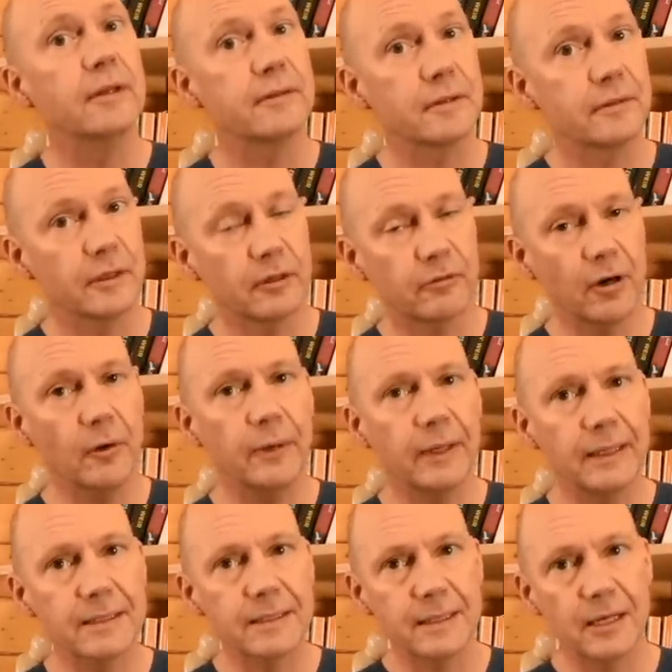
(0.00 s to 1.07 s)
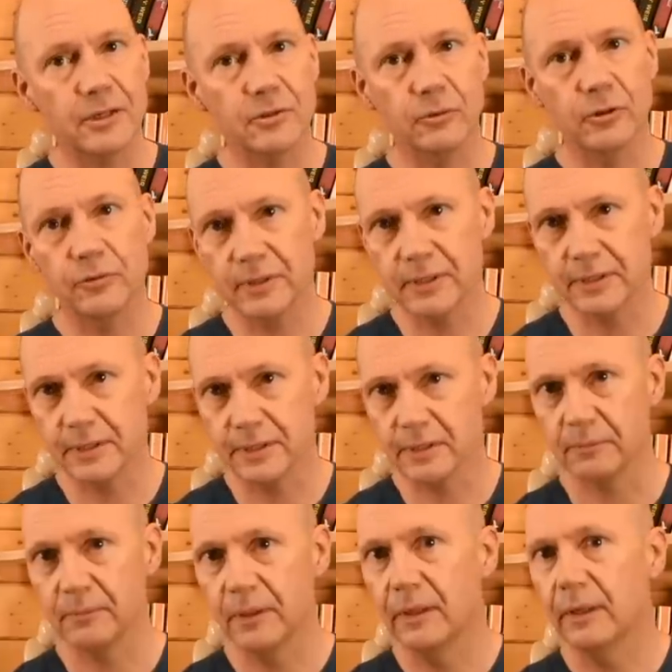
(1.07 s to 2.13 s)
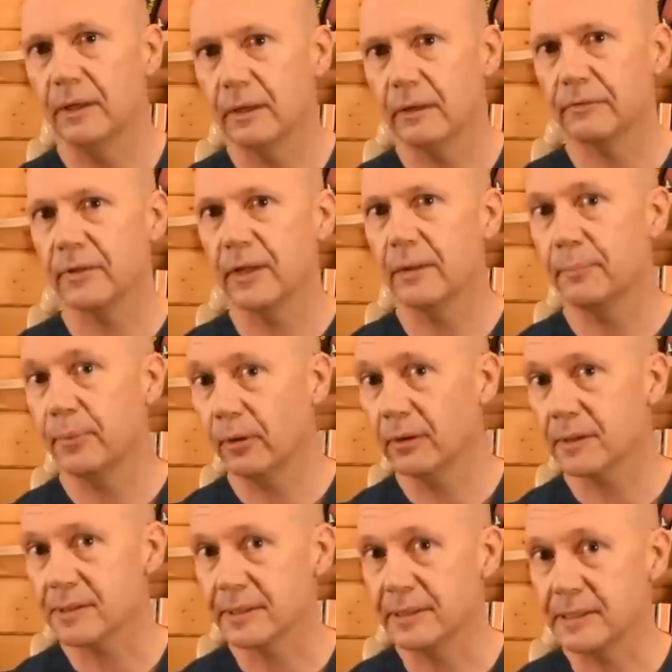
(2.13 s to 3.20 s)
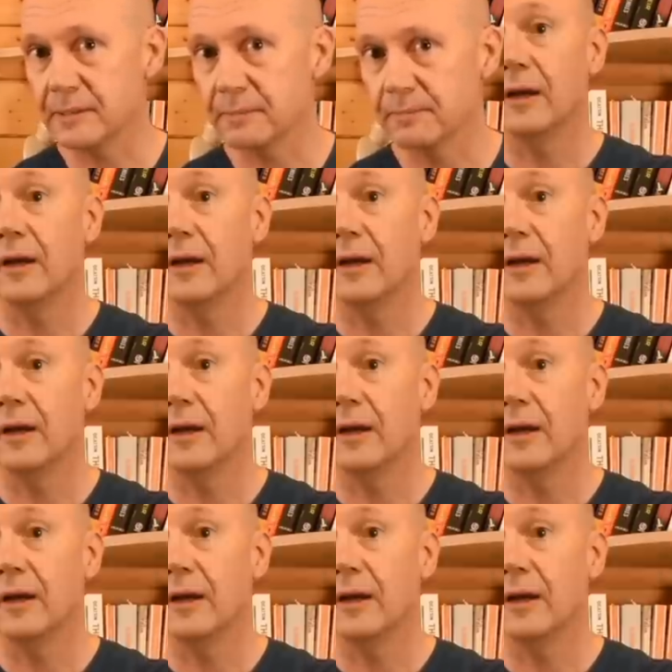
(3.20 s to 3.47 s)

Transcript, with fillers: to the growing international criticism of their policies.